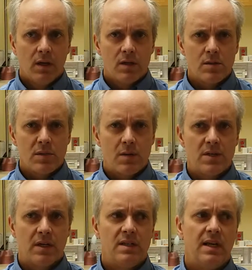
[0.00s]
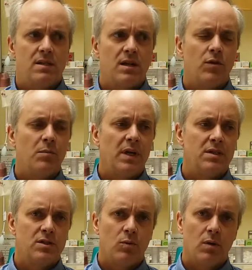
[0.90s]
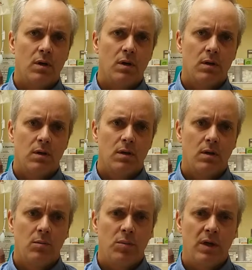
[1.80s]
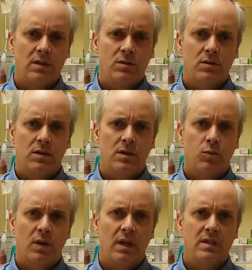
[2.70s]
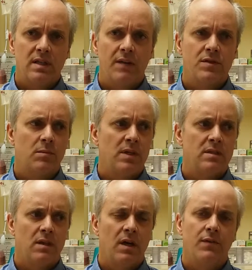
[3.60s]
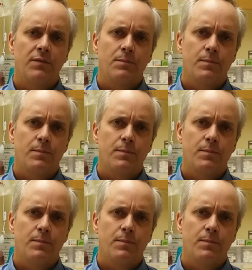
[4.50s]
Sometimes it can take several minutes to work, but it's what can save somebody's life.